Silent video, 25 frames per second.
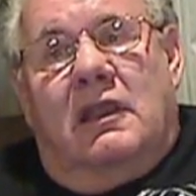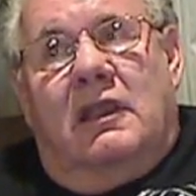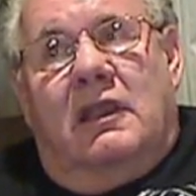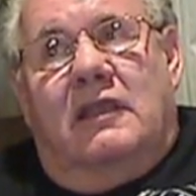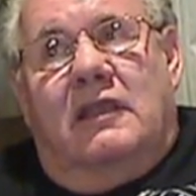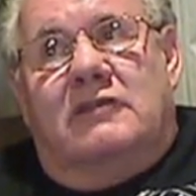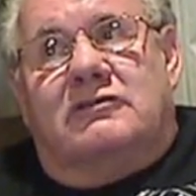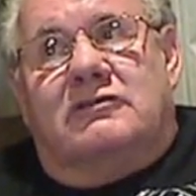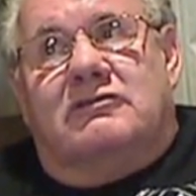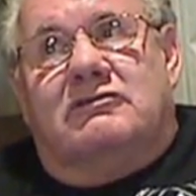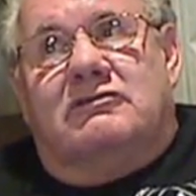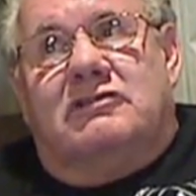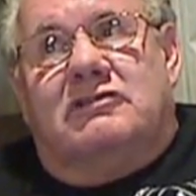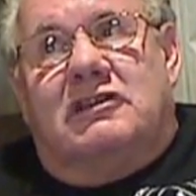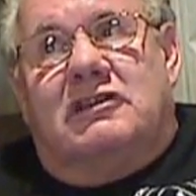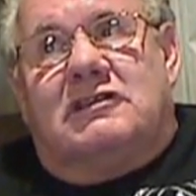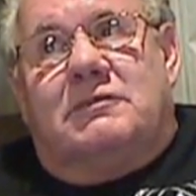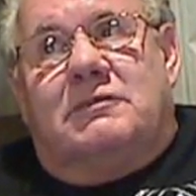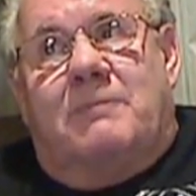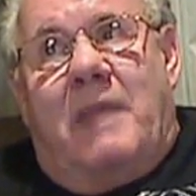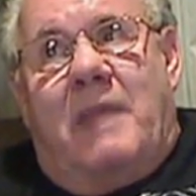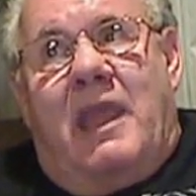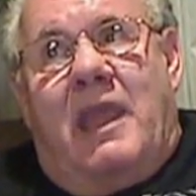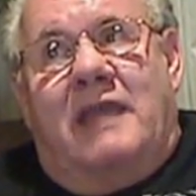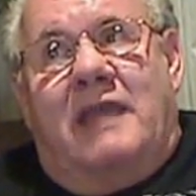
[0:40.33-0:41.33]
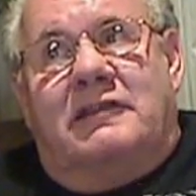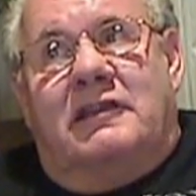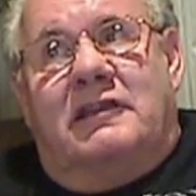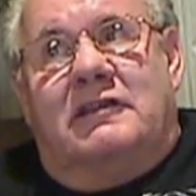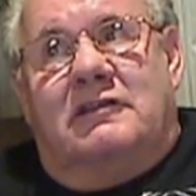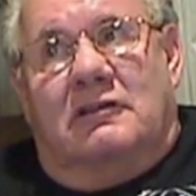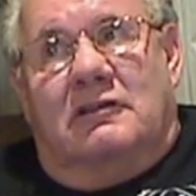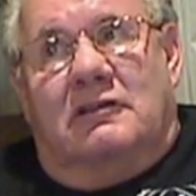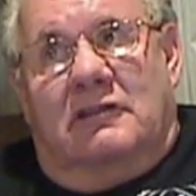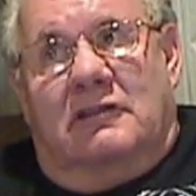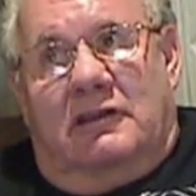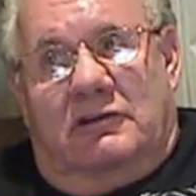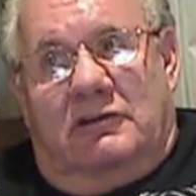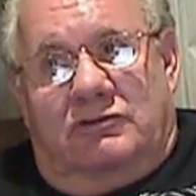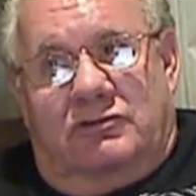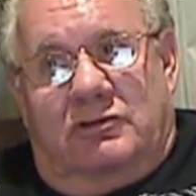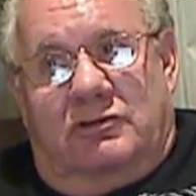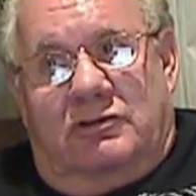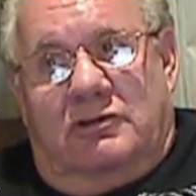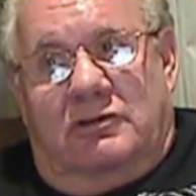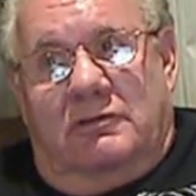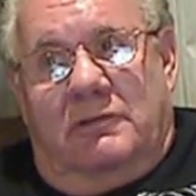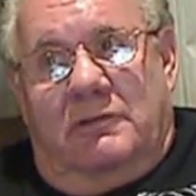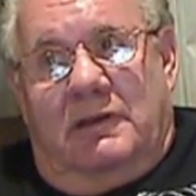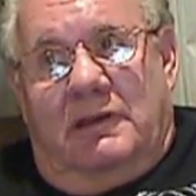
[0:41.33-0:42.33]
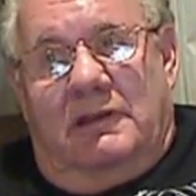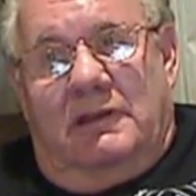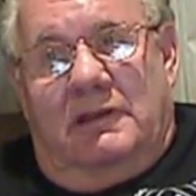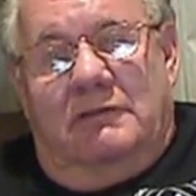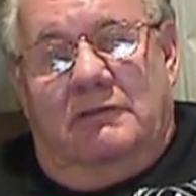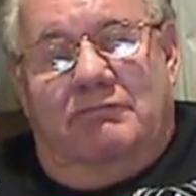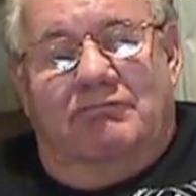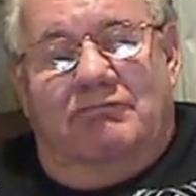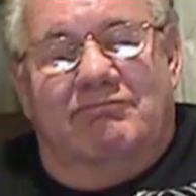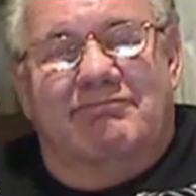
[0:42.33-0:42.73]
is disbanding the Literature Committee.